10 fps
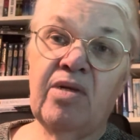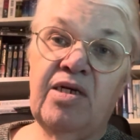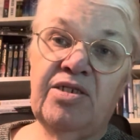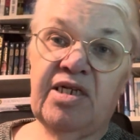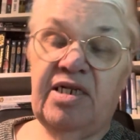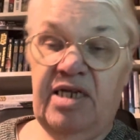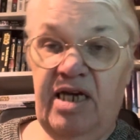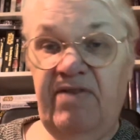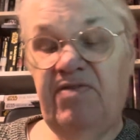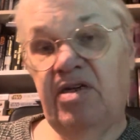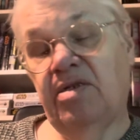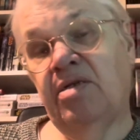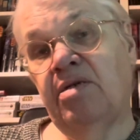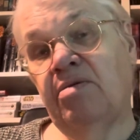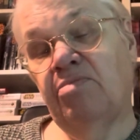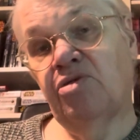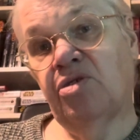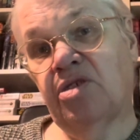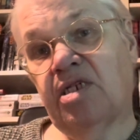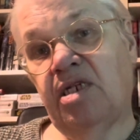Scandinavian, most of
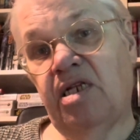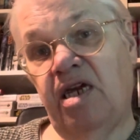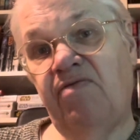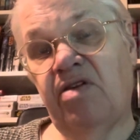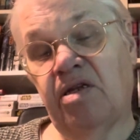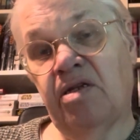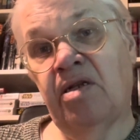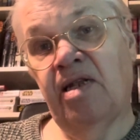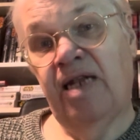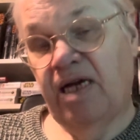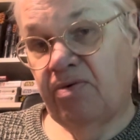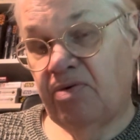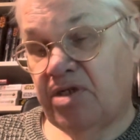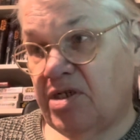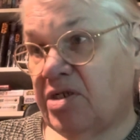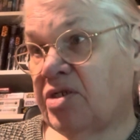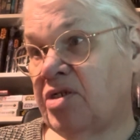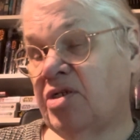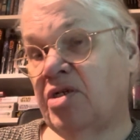the Scandinavian languages.